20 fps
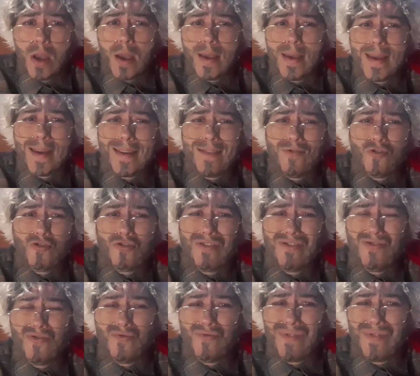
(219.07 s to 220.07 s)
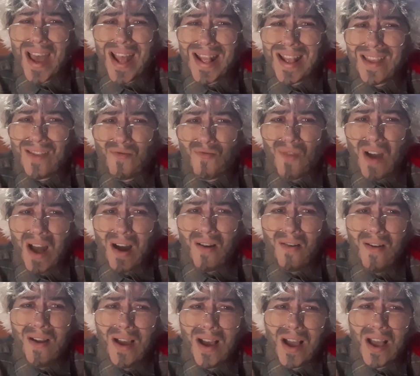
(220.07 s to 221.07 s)
yes, you can do that as well.
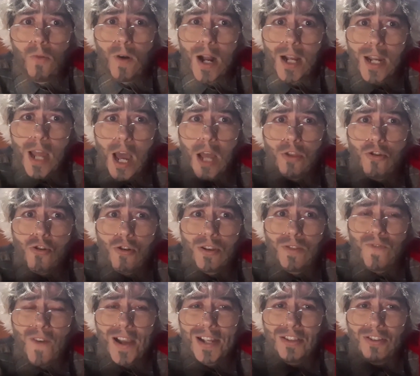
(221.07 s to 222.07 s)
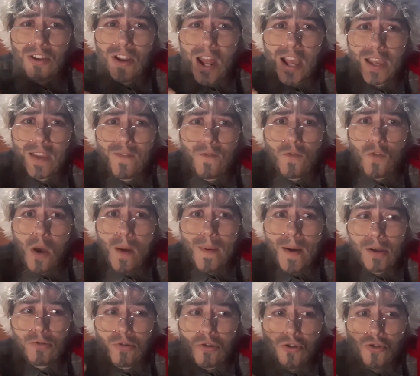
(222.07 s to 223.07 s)
What other advice can I give you
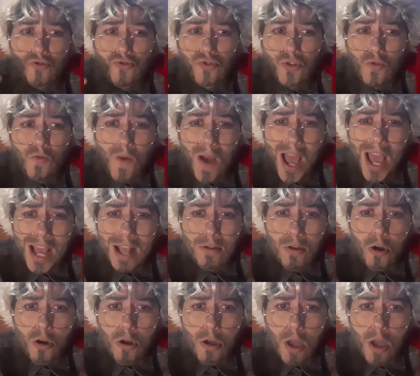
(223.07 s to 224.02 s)
about losing weight?